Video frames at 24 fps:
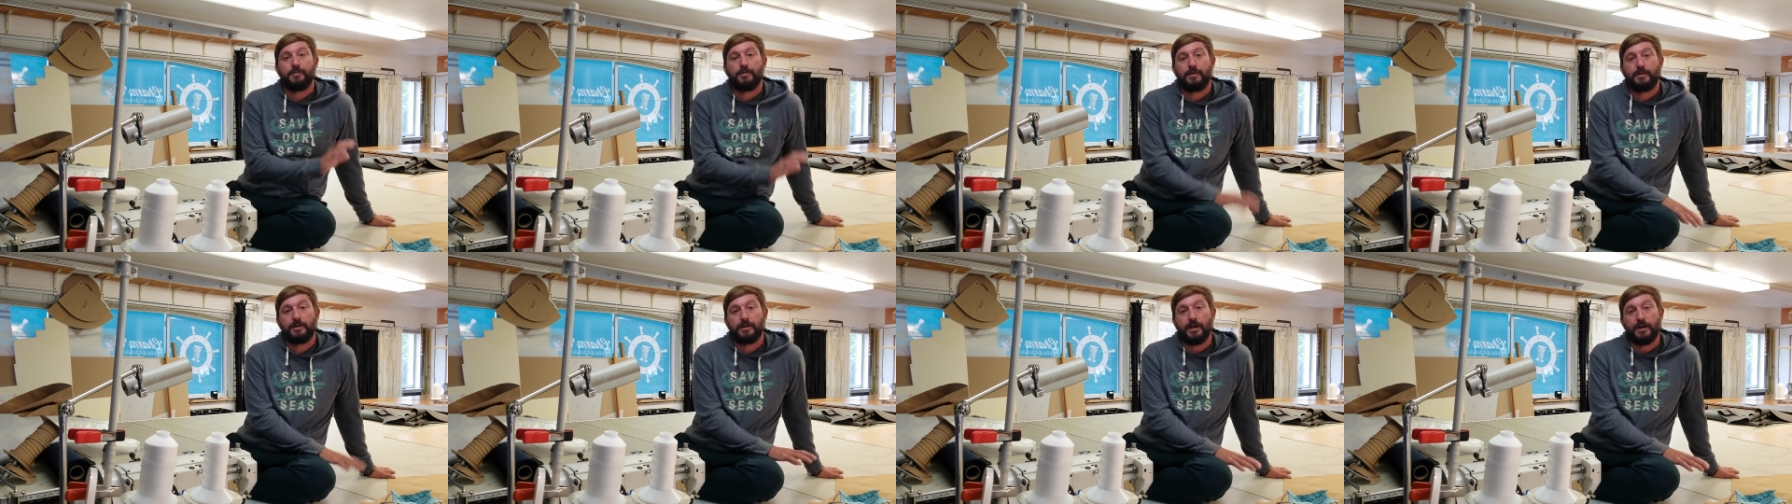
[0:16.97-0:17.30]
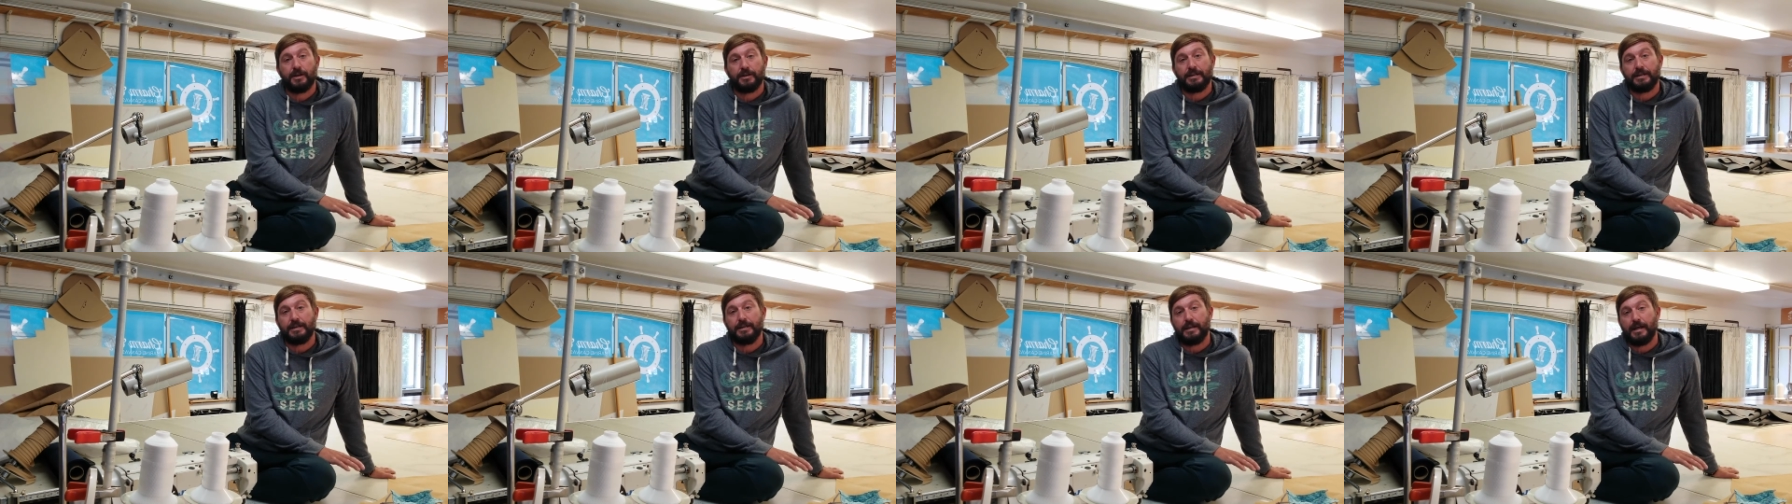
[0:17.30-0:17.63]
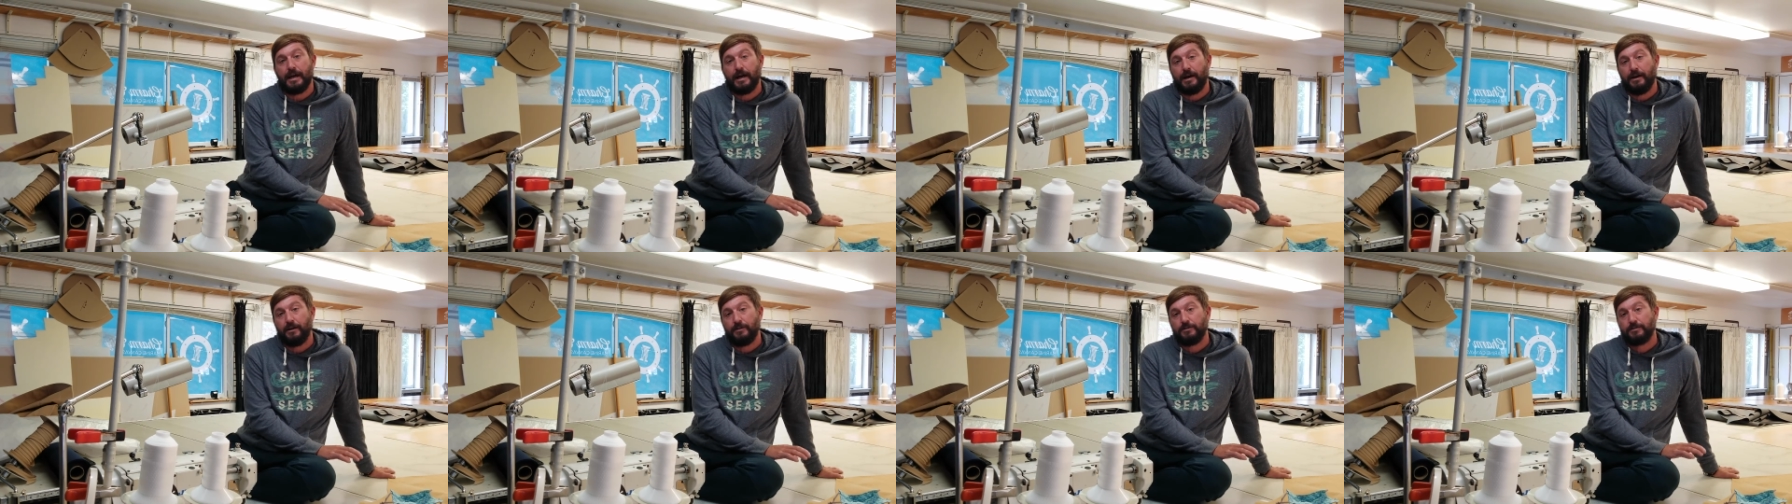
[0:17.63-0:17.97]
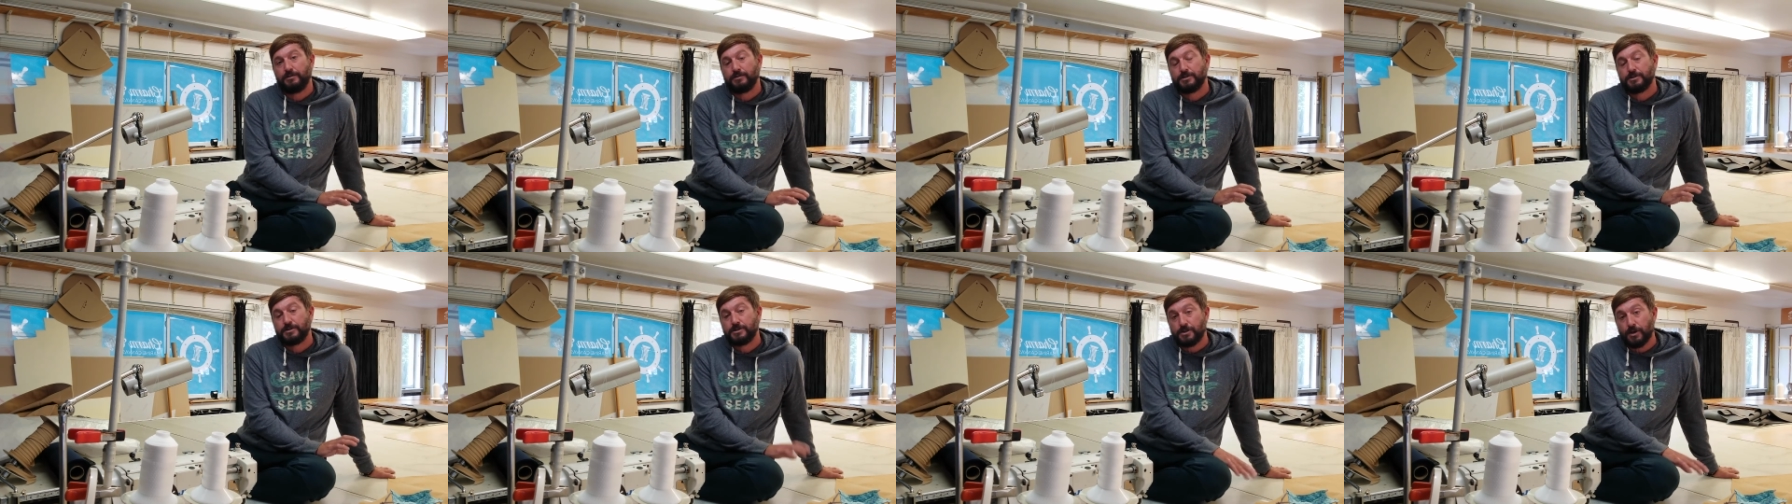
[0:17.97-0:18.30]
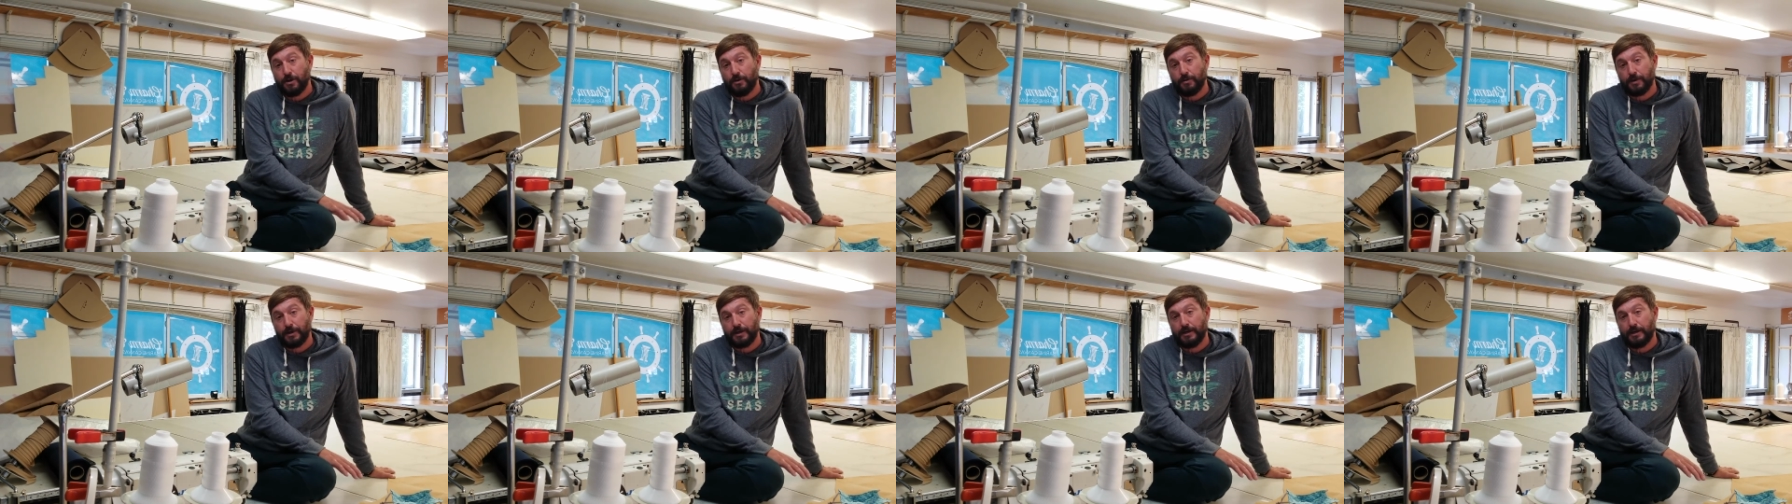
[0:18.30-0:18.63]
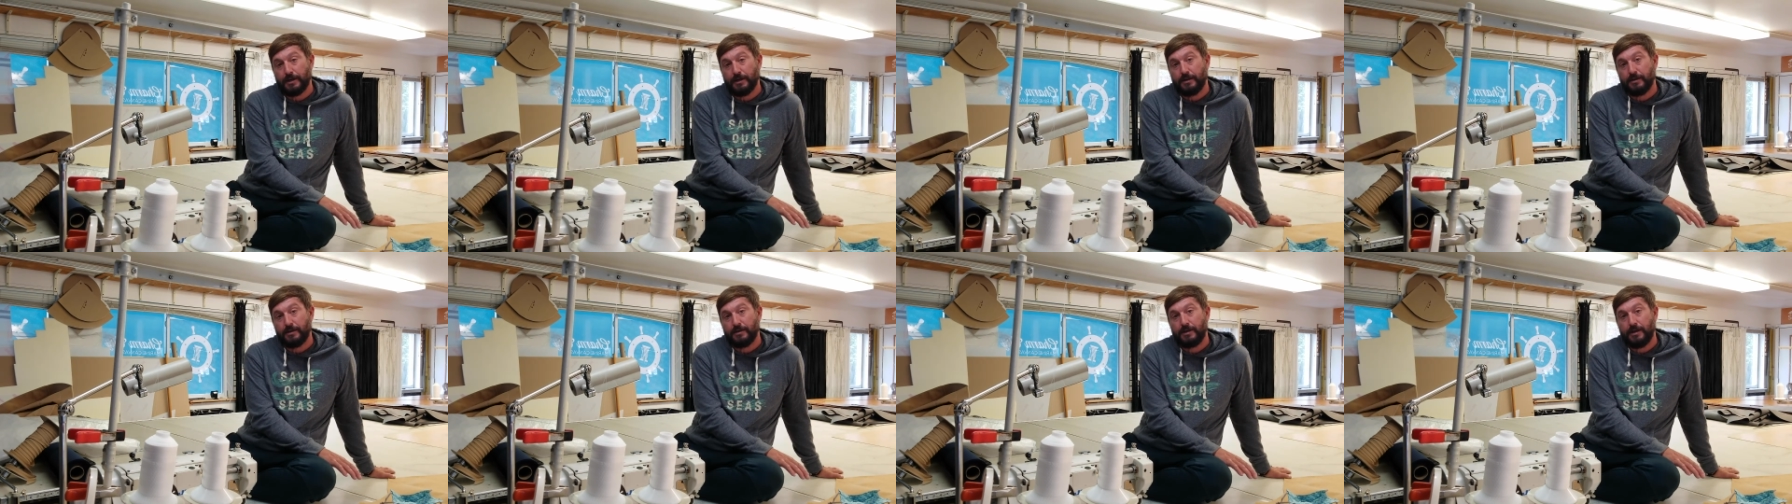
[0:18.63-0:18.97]
cutting it out, sewing
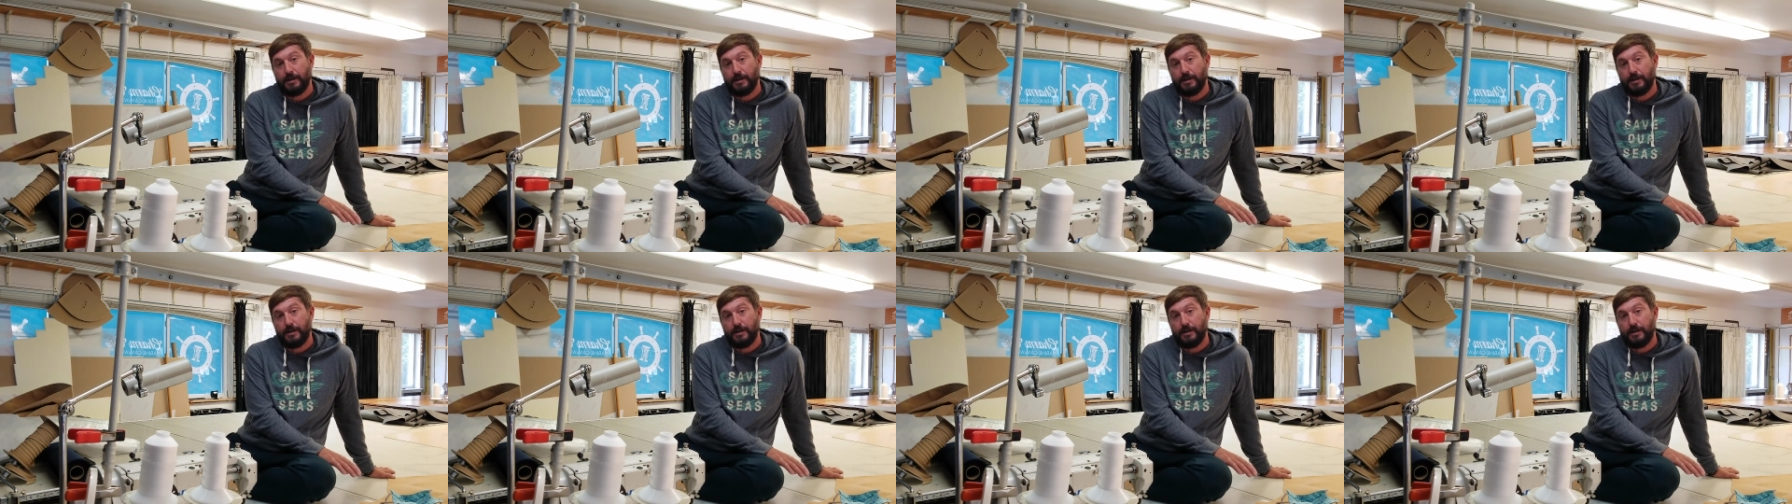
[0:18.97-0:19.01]
it,